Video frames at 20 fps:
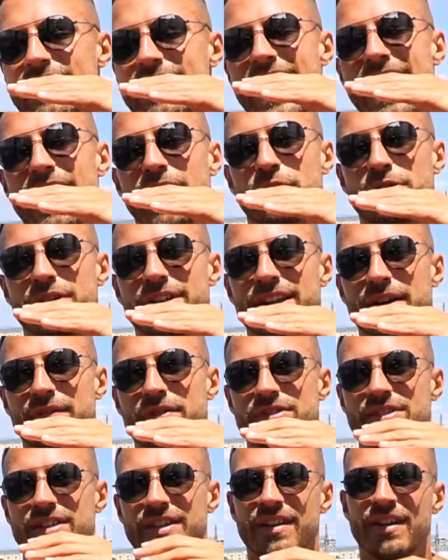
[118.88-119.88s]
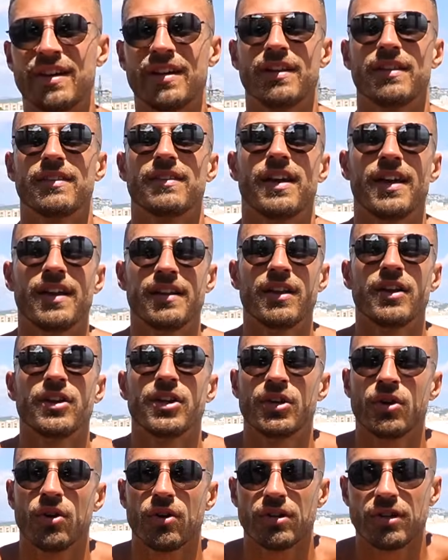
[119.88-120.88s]
calorie deficit, then
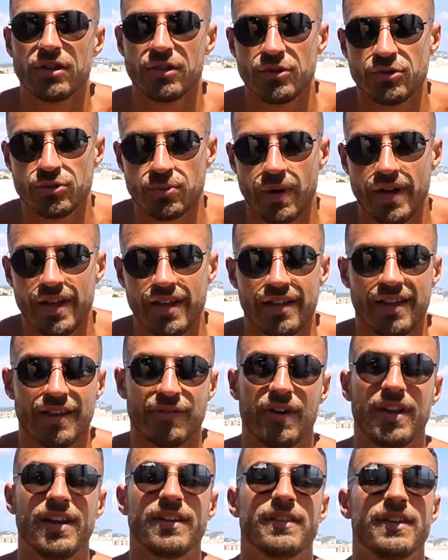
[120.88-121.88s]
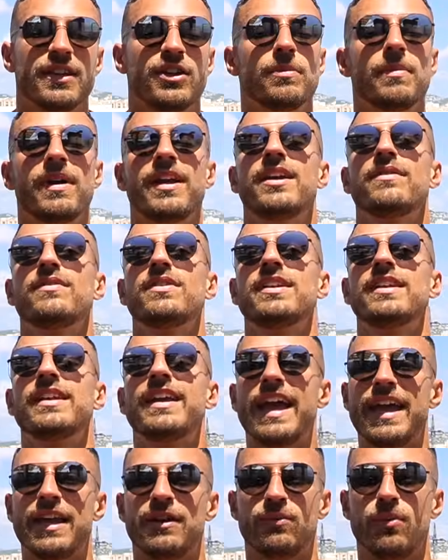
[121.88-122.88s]
you're not going to lose weight. If anything, you may even
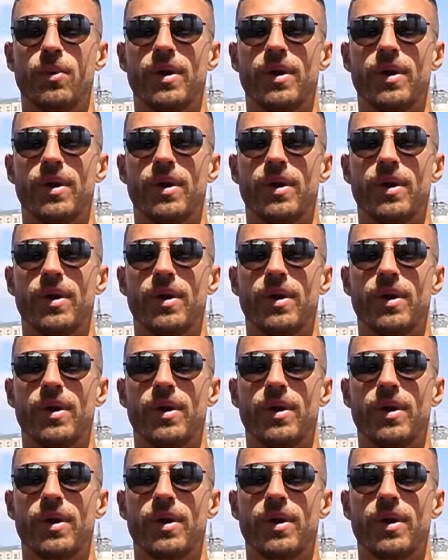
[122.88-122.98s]
gain